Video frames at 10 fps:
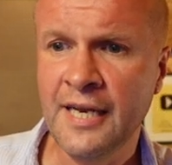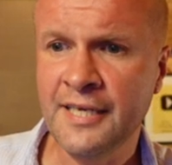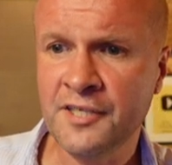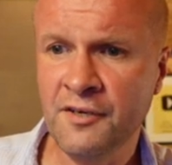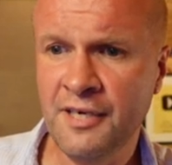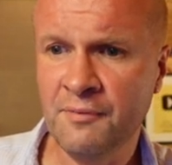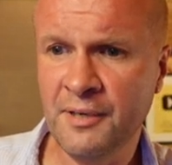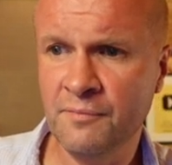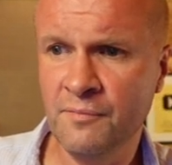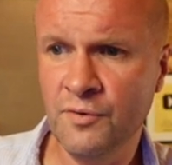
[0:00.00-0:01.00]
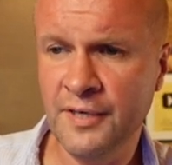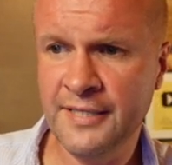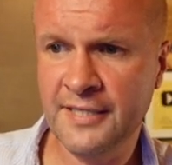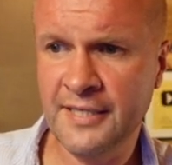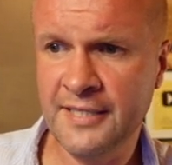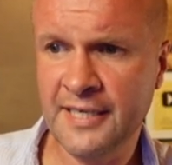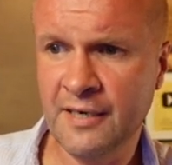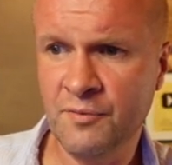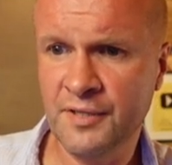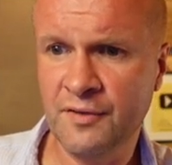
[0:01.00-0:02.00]
Let's go a little bit more into
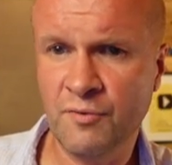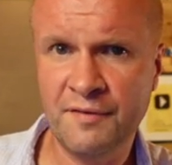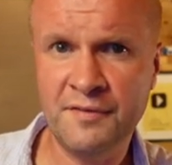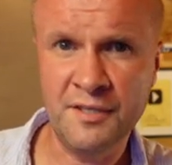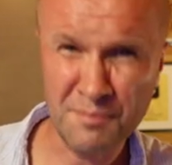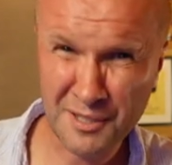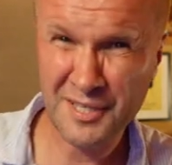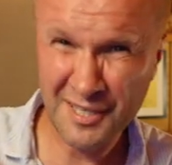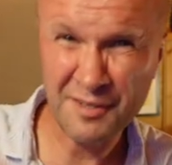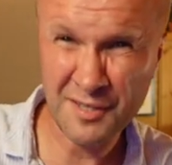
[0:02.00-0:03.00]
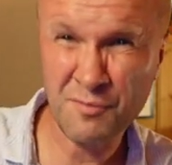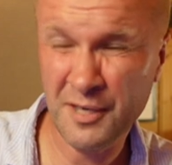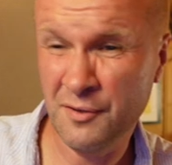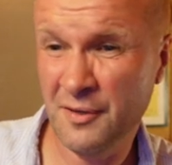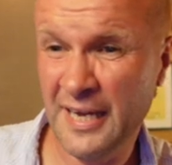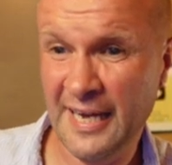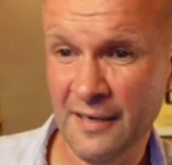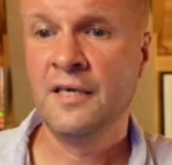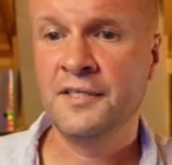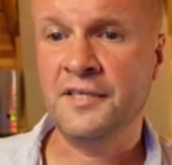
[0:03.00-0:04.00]
detail with the revenue, because I know that's why you're
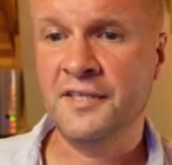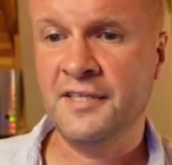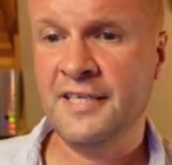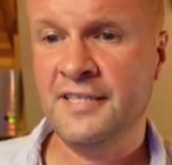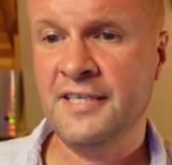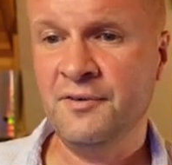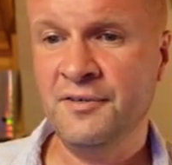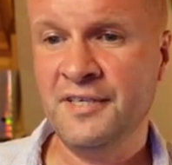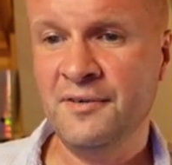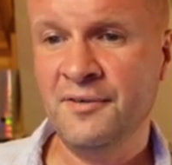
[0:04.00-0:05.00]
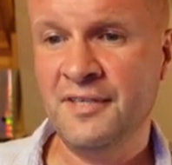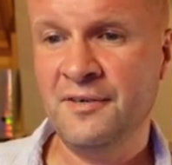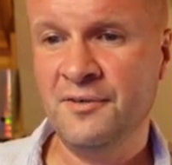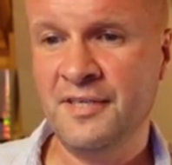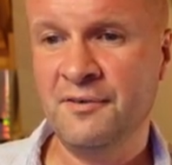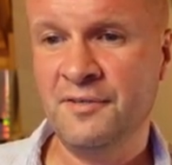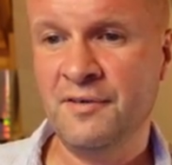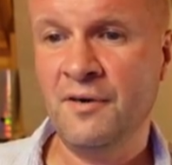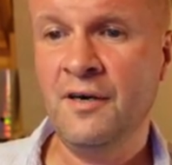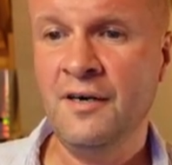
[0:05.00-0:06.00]
here. So you can see
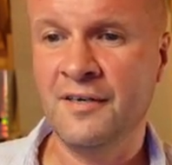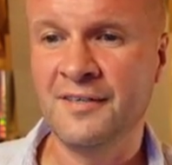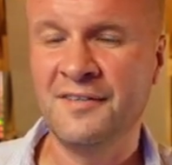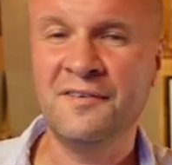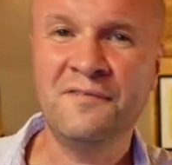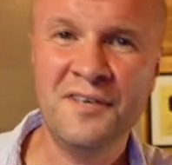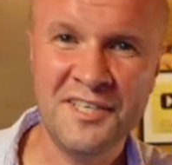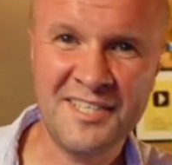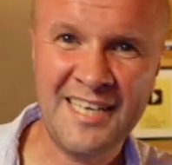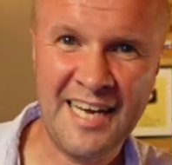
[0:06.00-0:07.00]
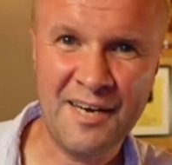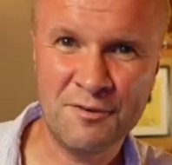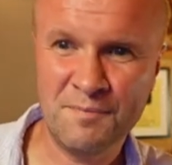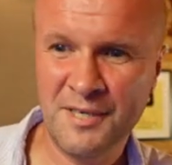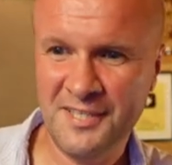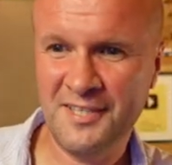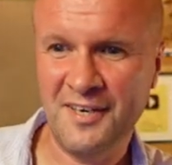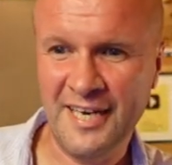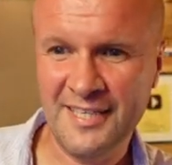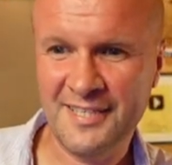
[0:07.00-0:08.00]
0000000. Oh, the first day I was
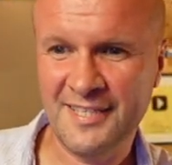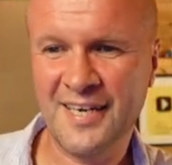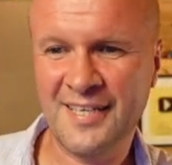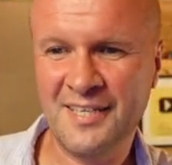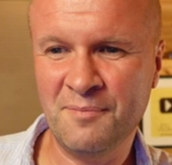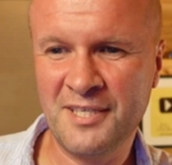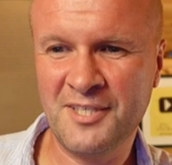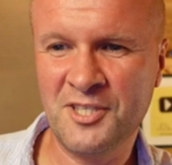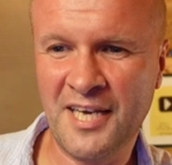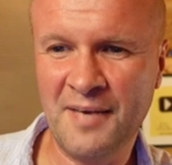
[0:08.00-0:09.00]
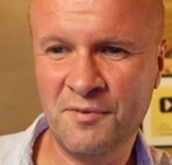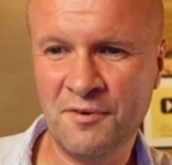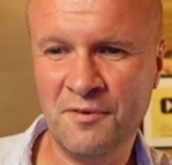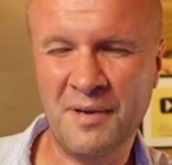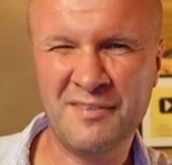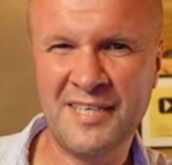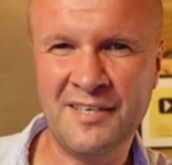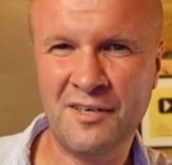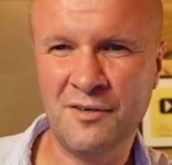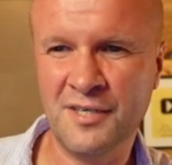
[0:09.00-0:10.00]
monetized. I think the message came through at about 10
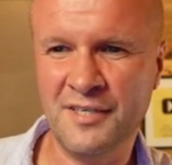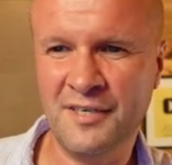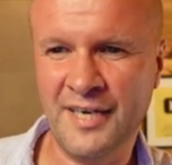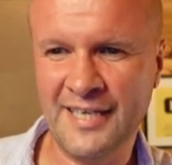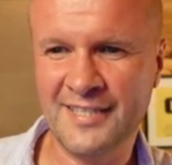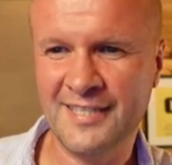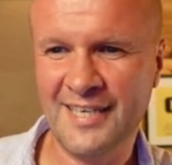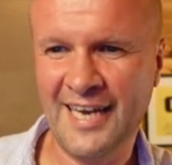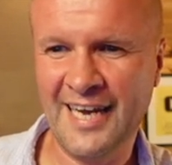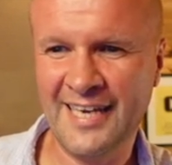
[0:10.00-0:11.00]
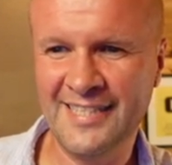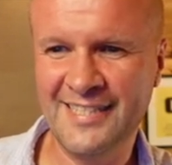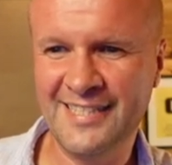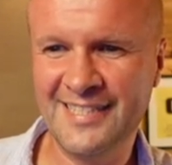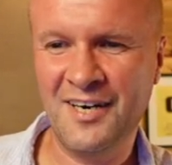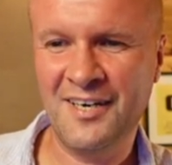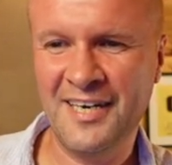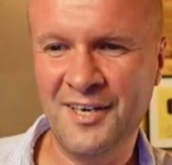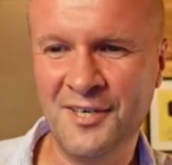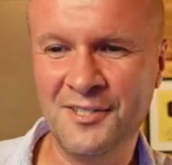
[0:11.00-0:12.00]
o'clock at night and
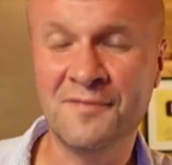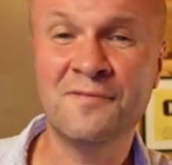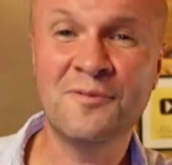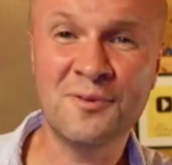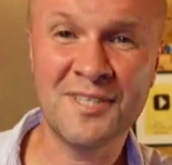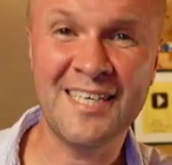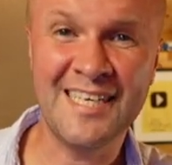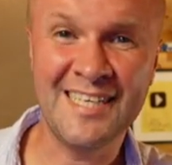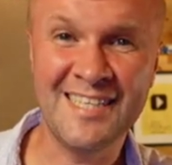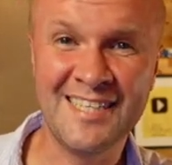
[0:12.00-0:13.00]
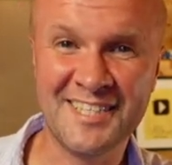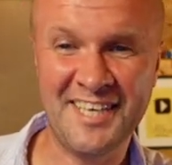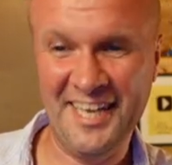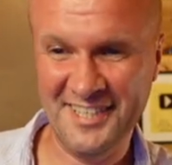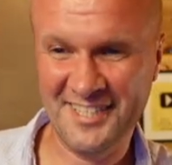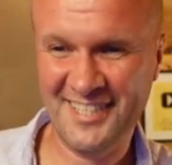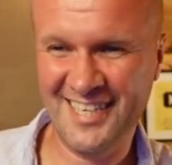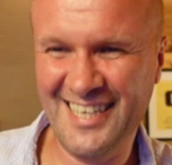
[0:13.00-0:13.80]
I earned 14 cents.